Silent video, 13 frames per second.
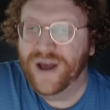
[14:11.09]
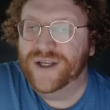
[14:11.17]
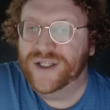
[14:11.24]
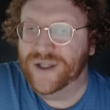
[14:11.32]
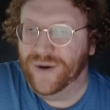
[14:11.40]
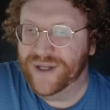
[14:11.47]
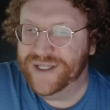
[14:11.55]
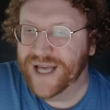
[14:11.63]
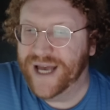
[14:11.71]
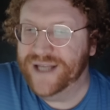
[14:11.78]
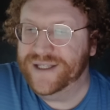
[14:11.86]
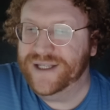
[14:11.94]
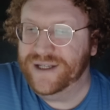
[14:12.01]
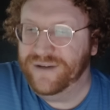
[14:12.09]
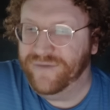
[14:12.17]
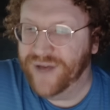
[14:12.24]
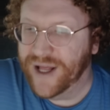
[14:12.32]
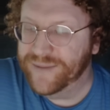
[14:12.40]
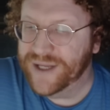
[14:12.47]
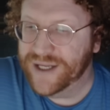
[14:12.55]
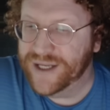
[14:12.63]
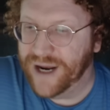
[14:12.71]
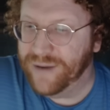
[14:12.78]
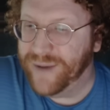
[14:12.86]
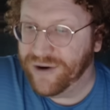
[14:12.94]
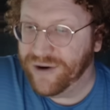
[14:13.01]
So it says, developed a
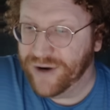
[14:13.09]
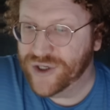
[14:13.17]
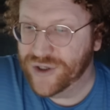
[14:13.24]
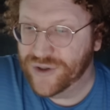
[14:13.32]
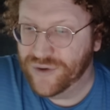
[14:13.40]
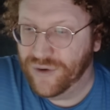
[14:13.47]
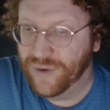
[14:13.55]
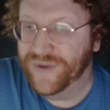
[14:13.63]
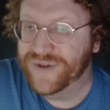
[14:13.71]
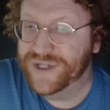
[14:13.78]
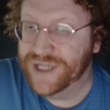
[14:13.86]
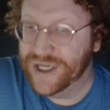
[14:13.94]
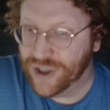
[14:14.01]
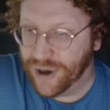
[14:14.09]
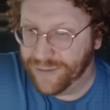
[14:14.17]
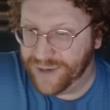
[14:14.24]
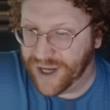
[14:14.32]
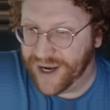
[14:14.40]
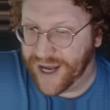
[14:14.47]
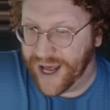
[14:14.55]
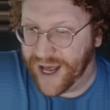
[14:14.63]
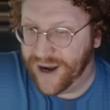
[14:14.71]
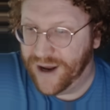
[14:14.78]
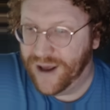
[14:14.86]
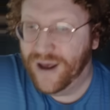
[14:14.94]
data migration tool with C#.net,